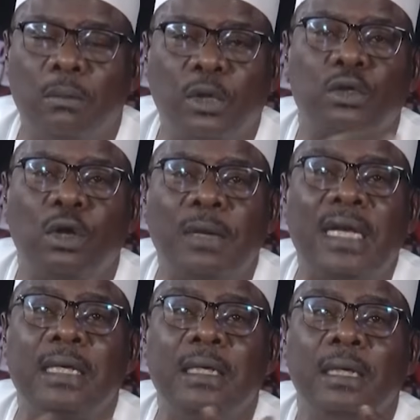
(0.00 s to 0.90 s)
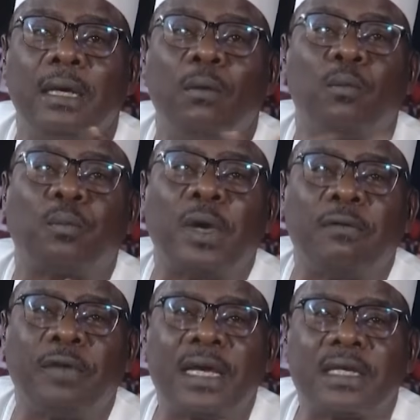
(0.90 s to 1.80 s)
but normally
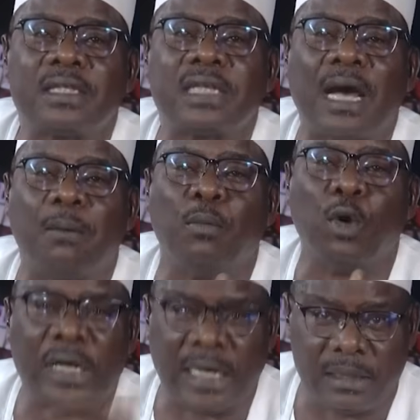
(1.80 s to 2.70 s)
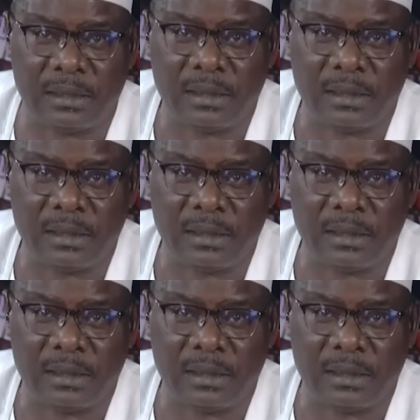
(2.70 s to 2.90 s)
vehicles are boarded.